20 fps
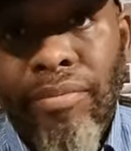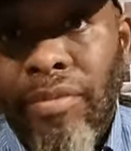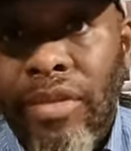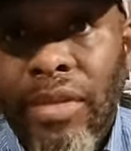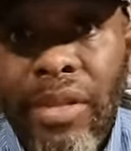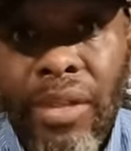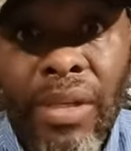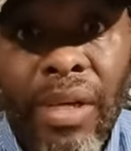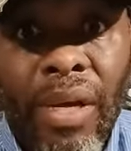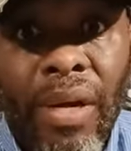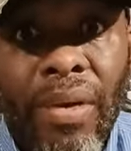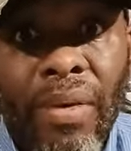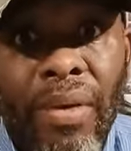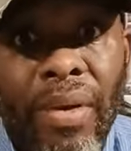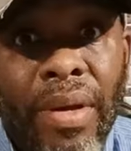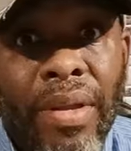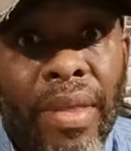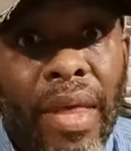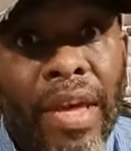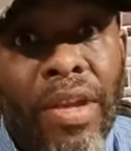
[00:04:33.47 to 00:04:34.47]
you know,
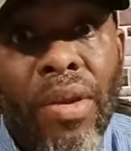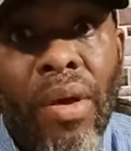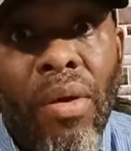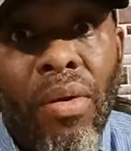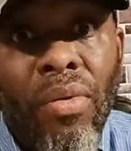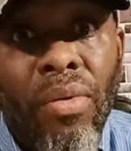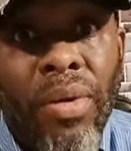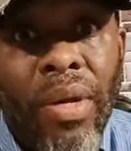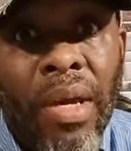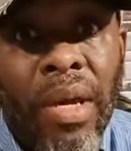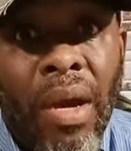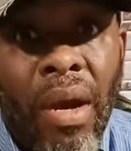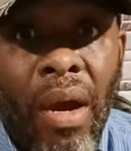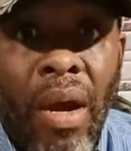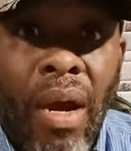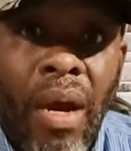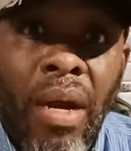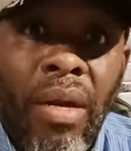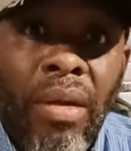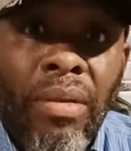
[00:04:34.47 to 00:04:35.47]
and they know who they
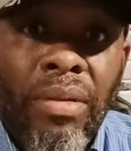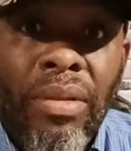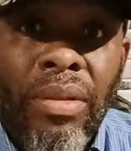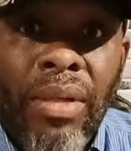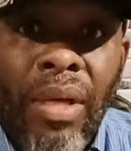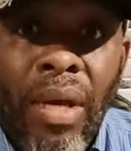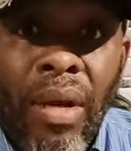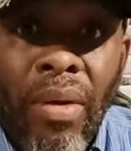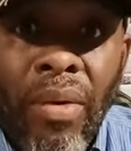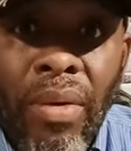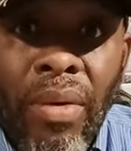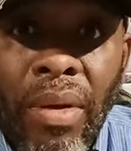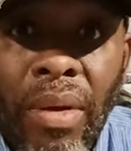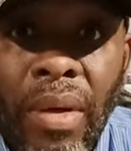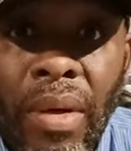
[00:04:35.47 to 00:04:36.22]
are, you know.